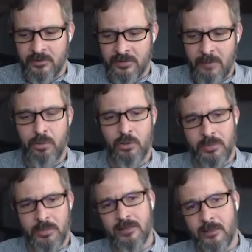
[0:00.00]
that put
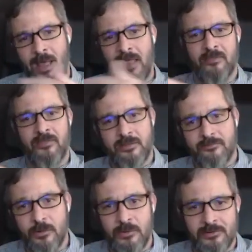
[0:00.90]
me on the path of
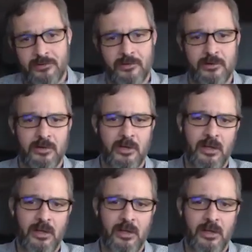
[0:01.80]
influencer.